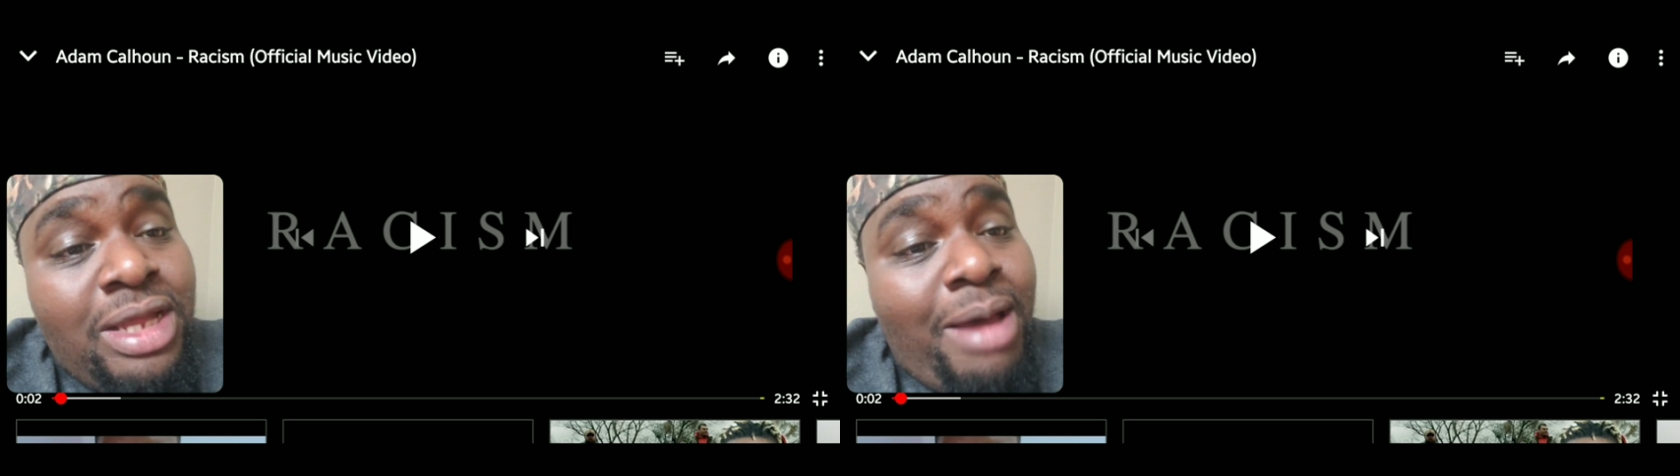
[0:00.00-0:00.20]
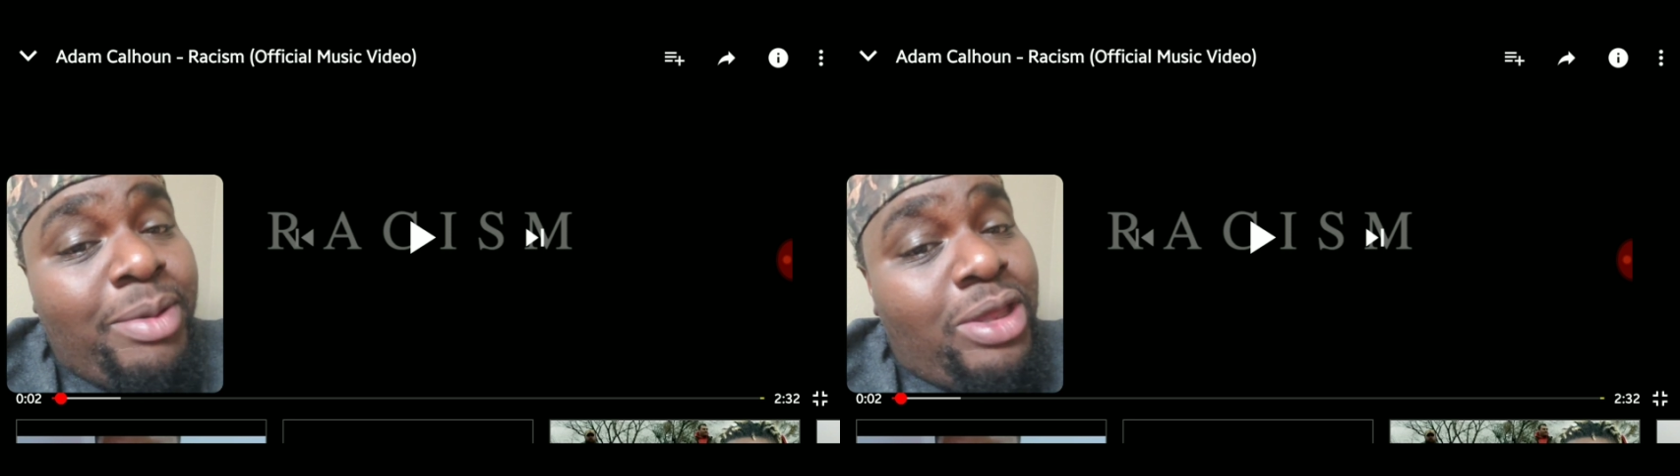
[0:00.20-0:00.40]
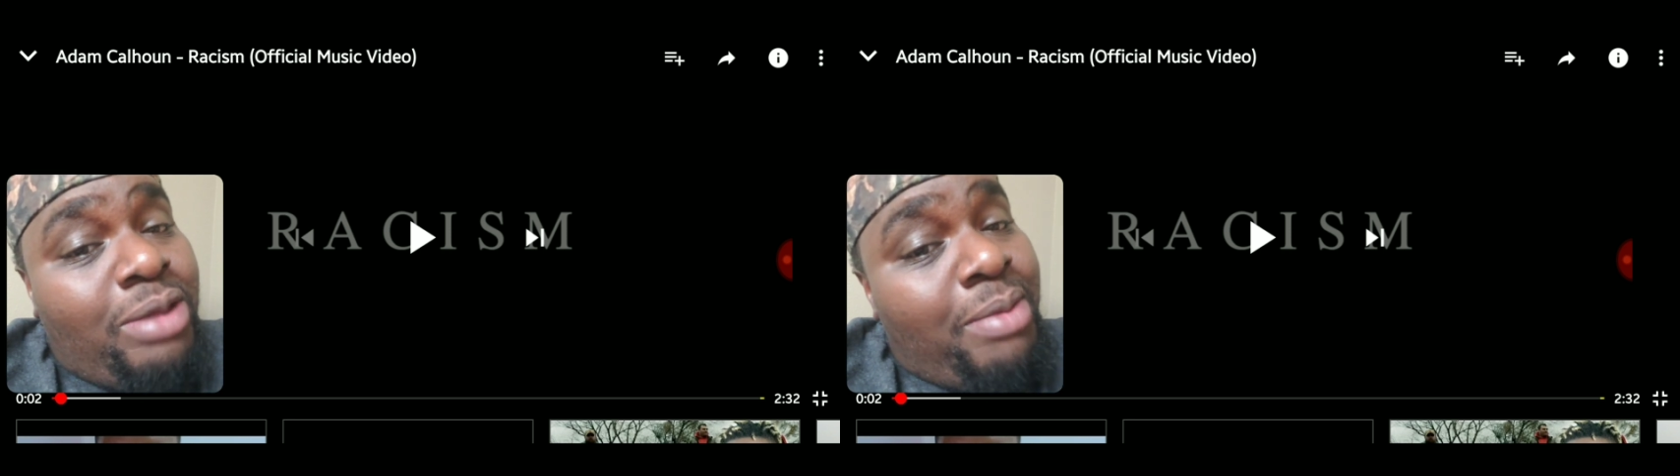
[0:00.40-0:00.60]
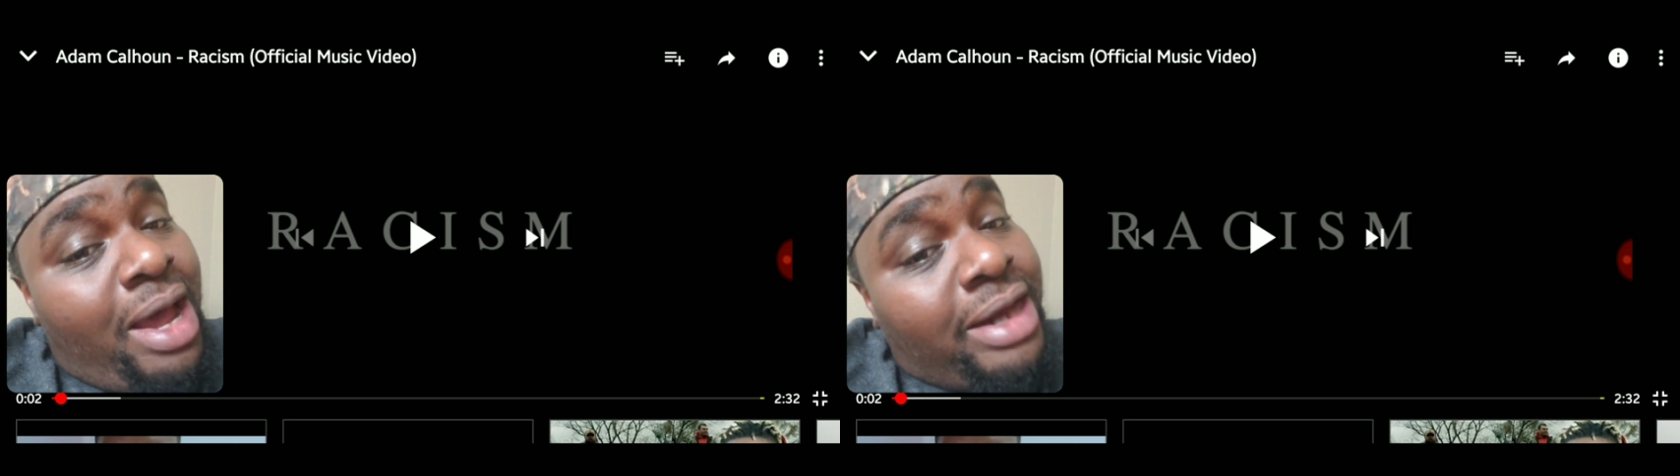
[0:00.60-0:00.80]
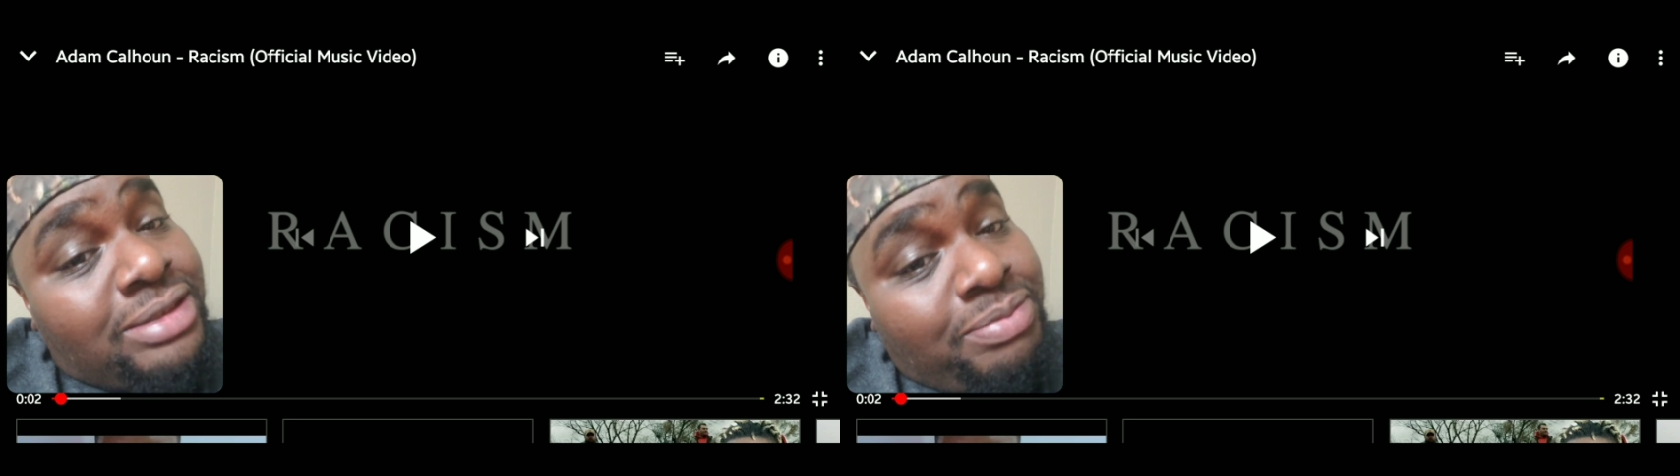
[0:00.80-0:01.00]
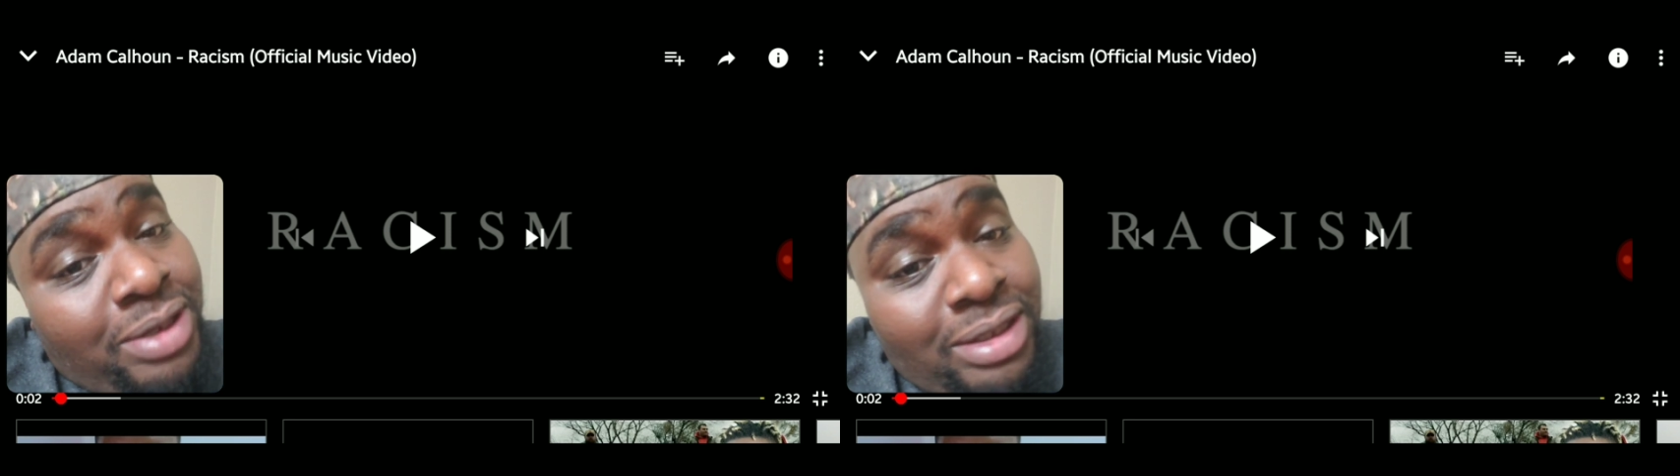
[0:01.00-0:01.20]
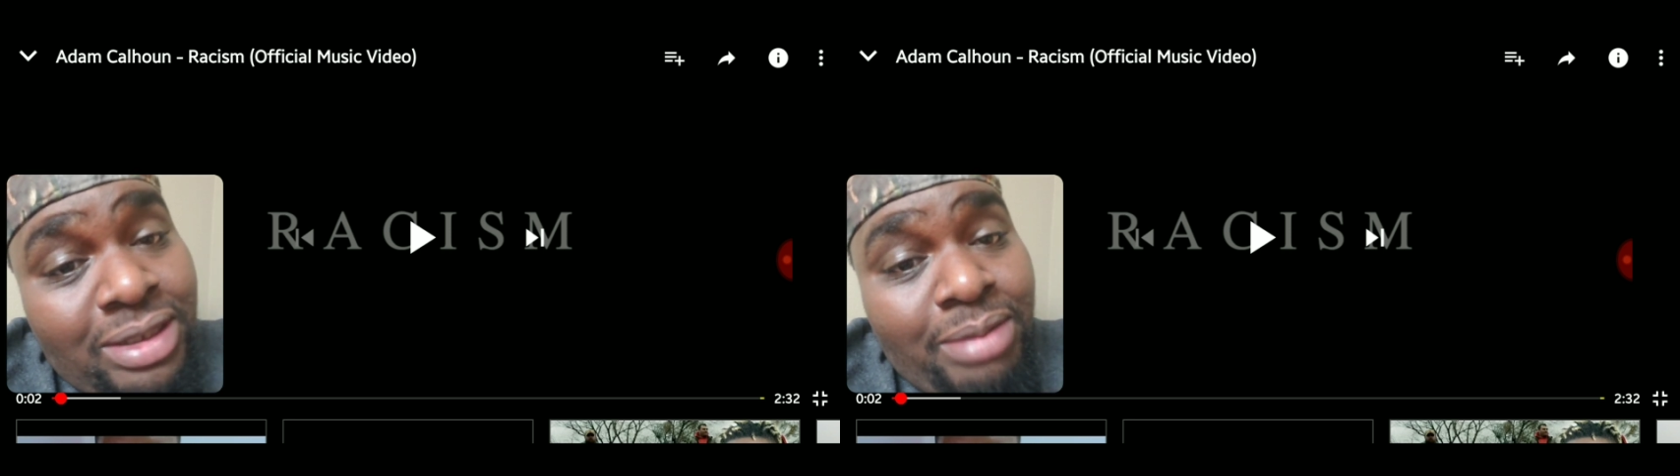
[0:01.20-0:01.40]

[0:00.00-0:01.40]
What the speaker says: I'm going to give my honest opinion.